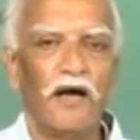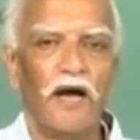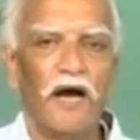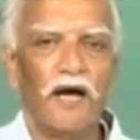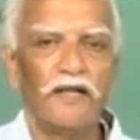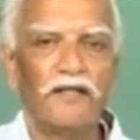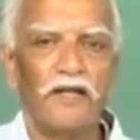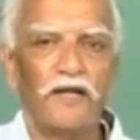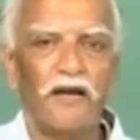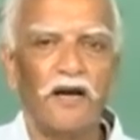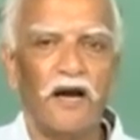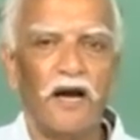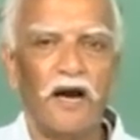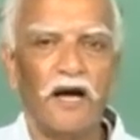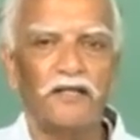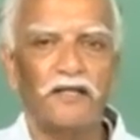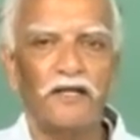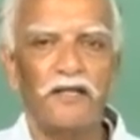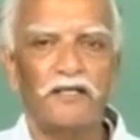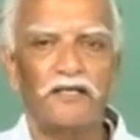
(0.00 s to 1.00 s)
and there are
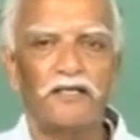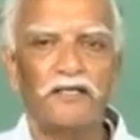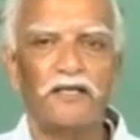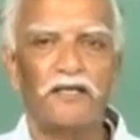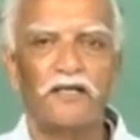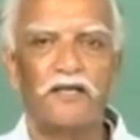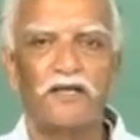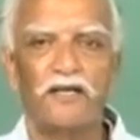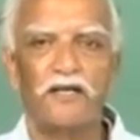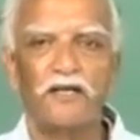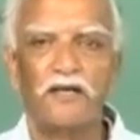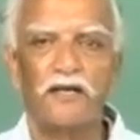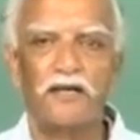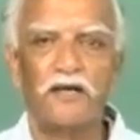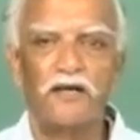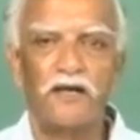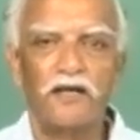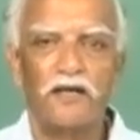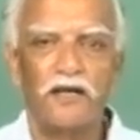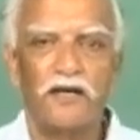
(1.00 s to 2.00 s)
others
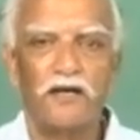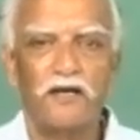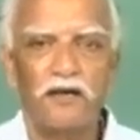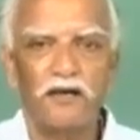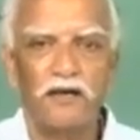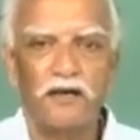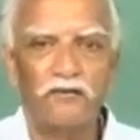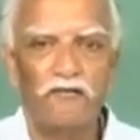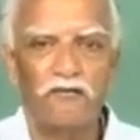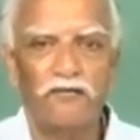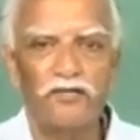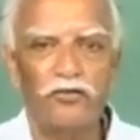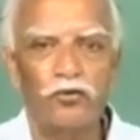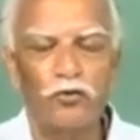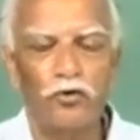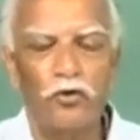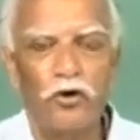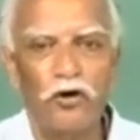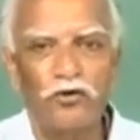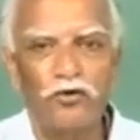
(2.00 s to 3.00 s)
which
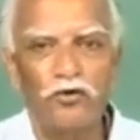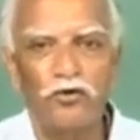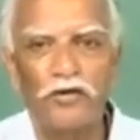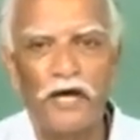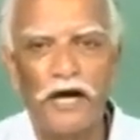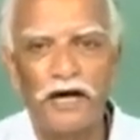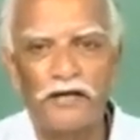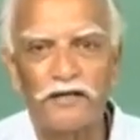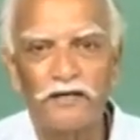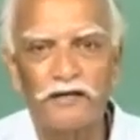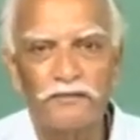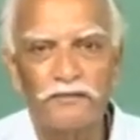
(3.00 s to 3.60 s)
do not do that.